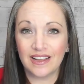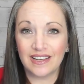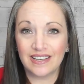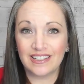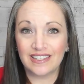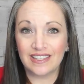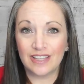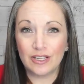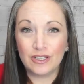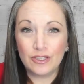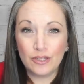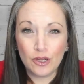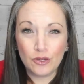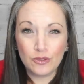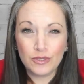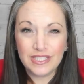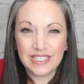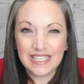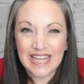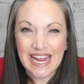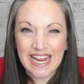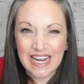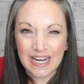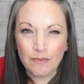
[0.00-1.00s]

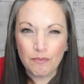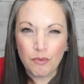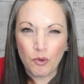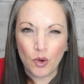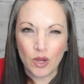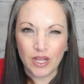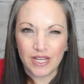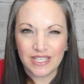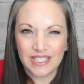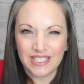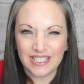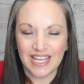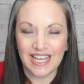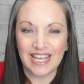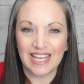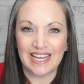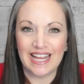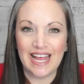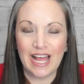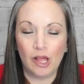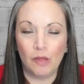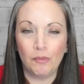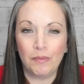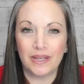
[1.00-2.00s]
data points that can
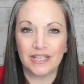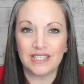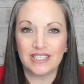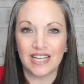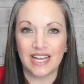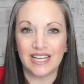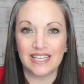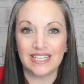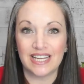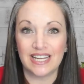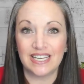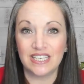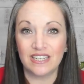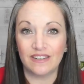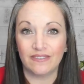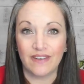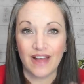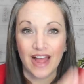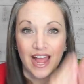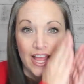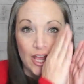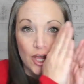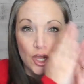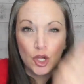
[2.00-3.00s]
help us
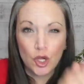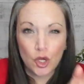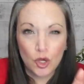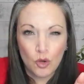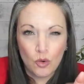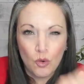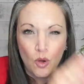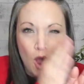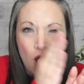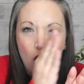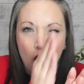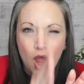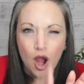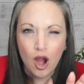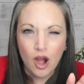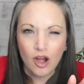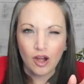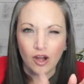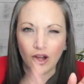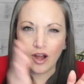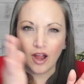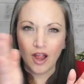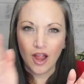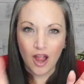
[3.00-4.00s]
identify who
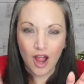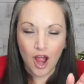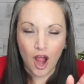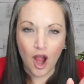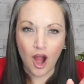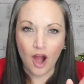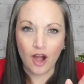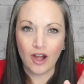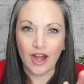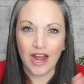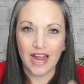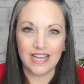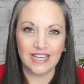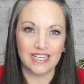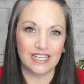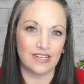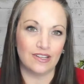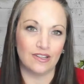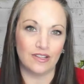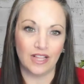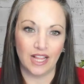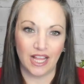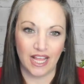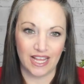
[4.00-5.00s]
are our
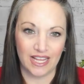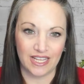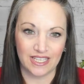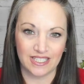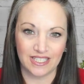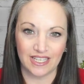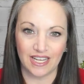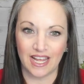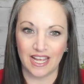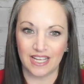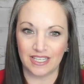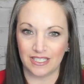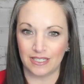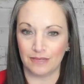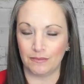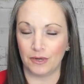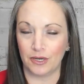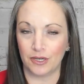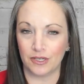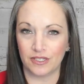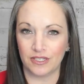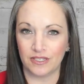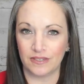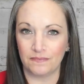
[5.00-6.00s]
ideal clients and
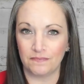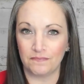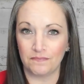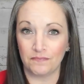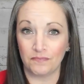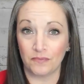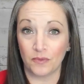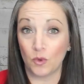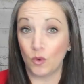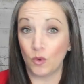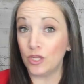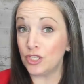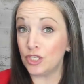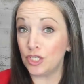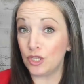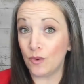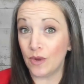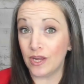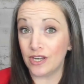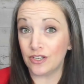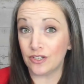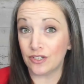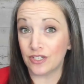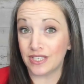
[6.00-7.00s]
customers. Once you
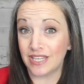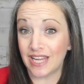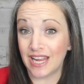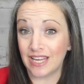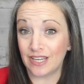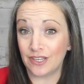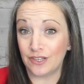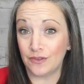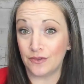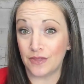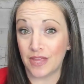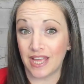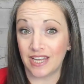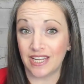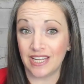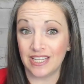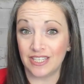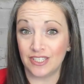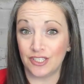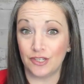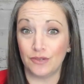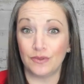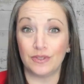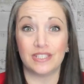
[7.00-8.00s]
understand who that
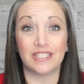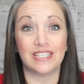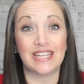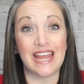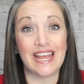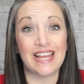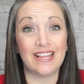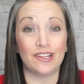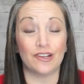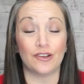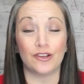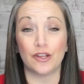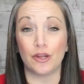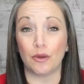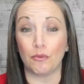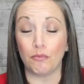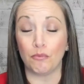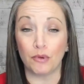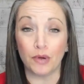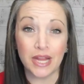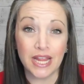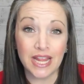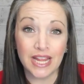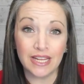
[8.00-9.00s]
is, you can tailor your
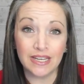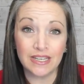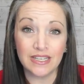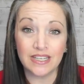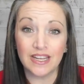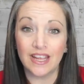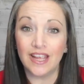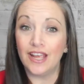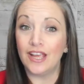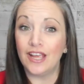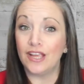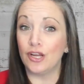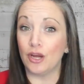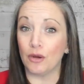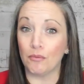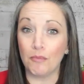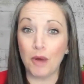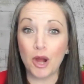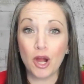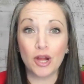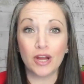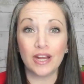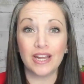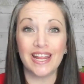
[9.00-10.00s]
brand, your
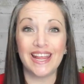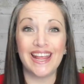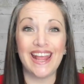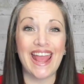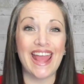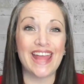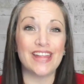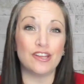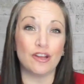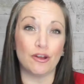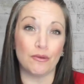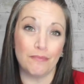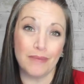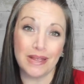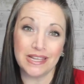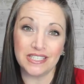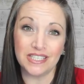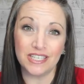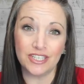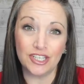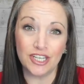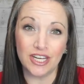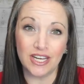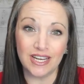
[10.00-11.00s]
marketing, and your
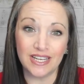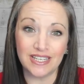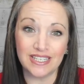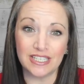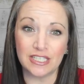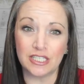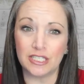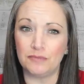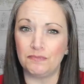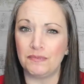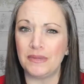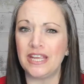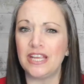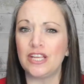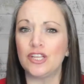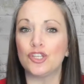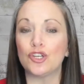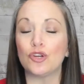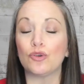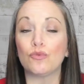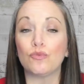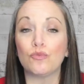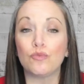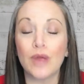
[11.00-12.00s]
messaging to speak
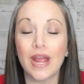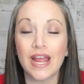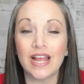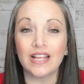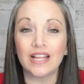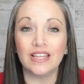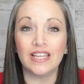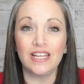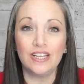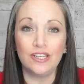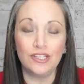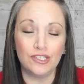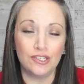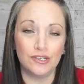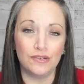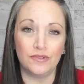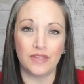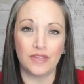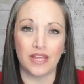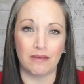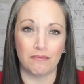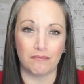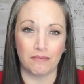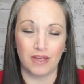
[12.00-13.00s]
directly to
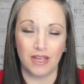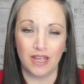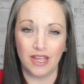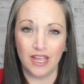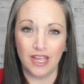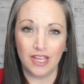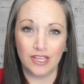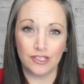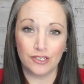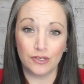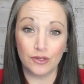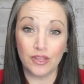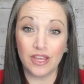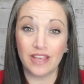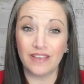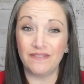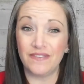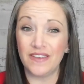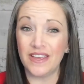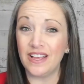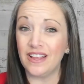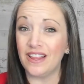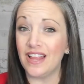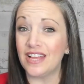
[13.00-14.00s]
them so they
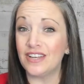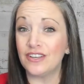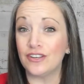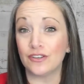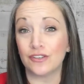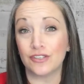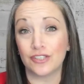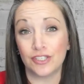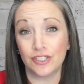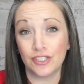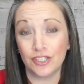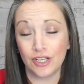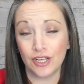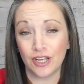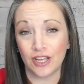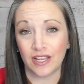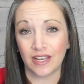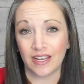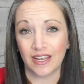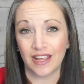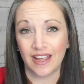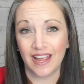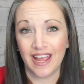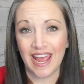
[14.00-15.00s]
feel
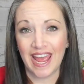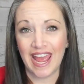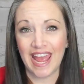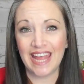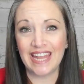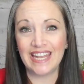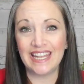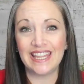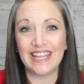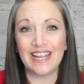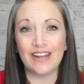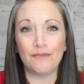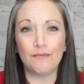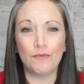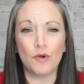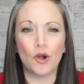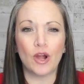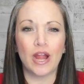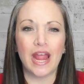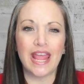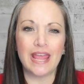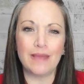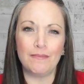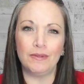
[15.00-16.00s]
understood and they're
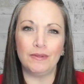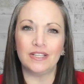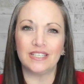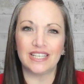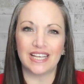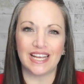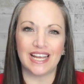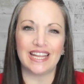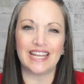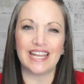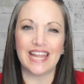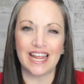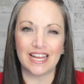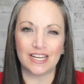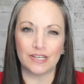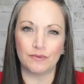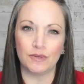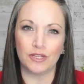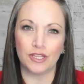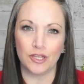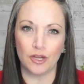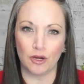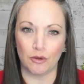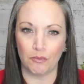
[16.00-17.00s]
more able to connect
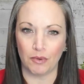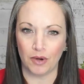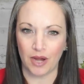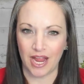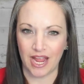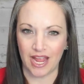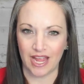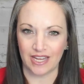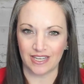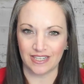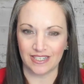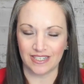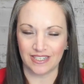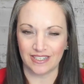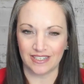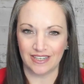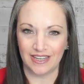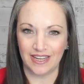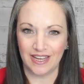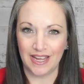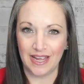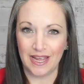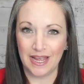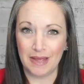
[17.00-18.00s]
with your brand.
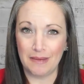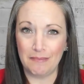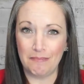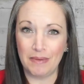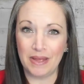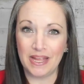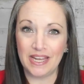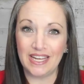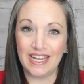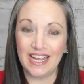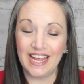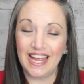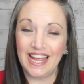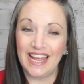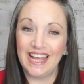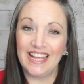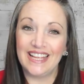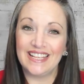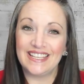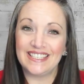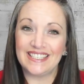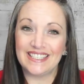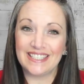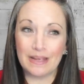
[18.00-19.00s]
But
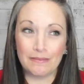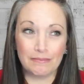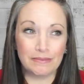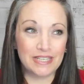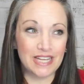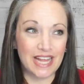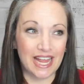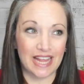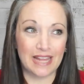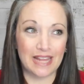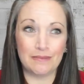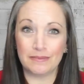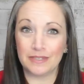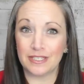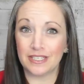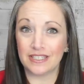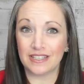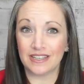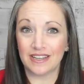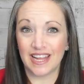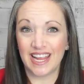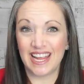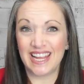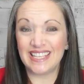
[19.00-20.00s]
sometimes
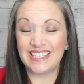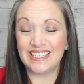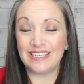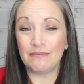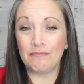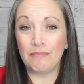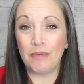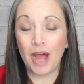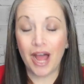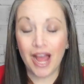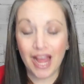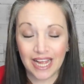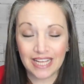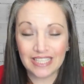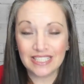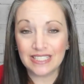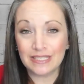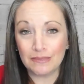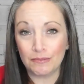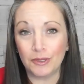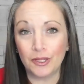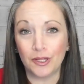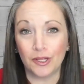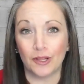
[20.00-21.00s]
it's
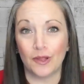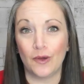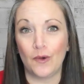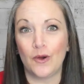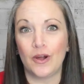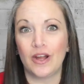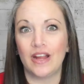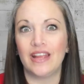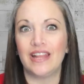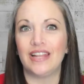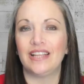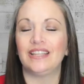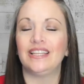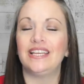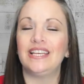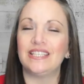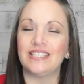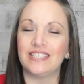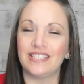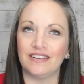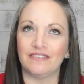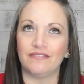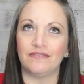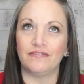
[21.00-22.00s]
impossible, or at
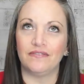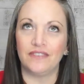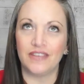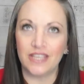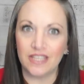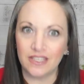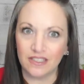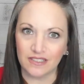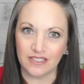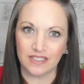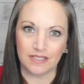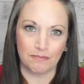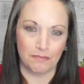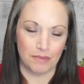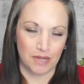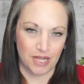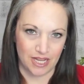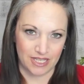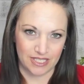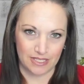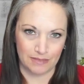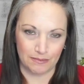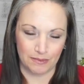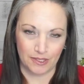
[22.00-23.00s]
least it feels
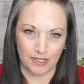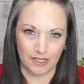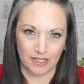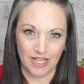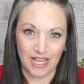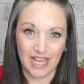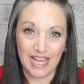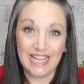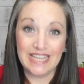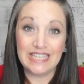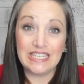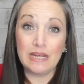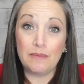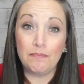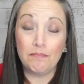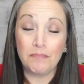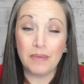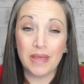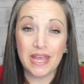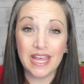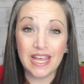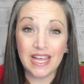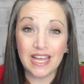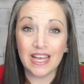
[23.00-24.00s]
impossible, to
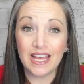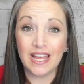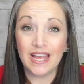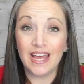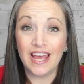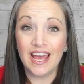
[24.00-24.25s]
pick